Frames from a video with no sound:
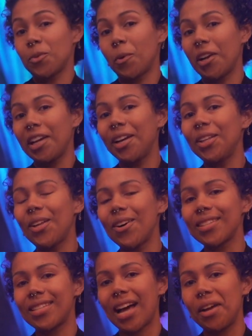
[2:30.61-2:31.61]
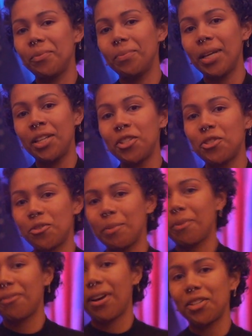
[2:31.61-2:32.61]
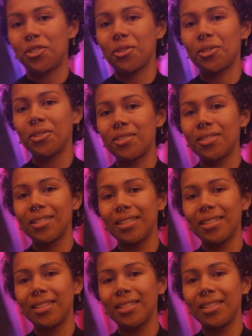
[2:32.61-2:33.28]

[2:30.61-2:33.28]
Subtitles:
working alongside industry professionals.